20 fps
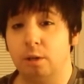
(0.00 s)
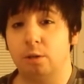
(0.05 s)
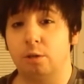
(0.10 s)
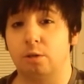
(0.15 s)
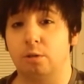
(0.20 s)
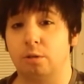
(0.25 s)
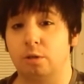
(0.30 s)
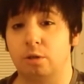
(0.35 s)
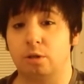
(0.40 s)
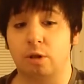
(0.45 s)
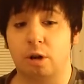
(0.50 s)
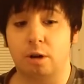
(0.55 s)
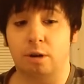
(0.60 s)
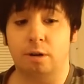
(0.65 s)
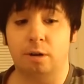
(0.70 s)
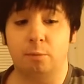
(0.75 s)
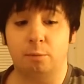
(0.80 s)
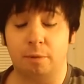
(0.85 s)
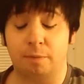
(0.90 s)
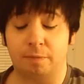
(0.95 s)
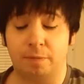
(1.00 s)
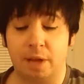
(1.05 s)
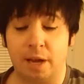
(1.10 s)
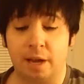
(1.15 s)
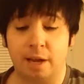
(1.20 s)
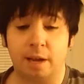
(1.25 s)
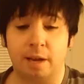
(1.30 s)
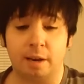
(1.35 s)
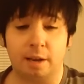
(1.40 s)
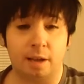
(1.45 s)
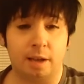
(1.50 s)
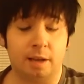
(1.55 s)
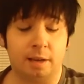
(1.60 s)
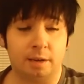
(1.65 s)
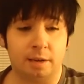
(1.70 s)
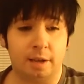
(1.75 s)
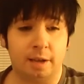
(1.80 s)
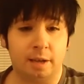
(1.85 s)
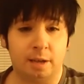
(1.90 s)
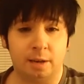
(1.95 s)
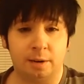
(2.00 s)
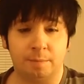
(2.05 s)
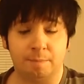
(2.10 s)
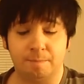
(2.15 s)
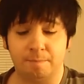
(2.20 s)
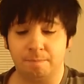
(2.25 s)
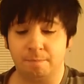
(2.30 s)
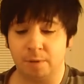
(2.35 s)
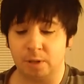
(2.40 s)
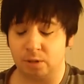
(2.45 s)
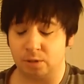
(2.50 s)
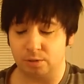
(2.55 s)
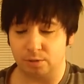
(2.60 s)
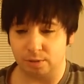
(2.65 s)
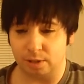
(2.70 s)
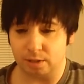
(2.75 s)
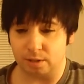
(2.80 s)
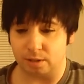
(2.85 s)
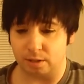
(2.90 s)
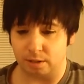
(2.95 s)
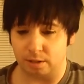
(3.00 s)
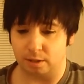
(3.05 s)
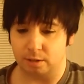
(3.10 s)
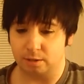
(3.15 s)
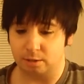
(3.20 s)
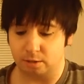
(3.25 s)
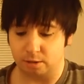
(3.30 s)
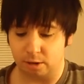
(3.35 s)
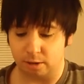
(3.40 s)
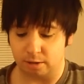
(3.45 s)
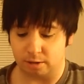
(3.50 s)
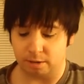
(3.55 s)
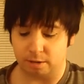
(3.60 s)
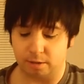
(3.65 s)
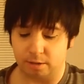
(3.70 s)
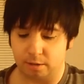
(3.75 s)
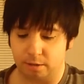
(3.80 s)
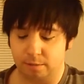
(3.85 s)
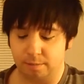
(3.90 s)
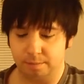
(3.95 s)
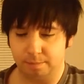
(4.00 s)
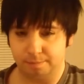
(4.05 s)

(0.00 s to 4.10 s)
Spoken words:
So it started with that, and then this listing started,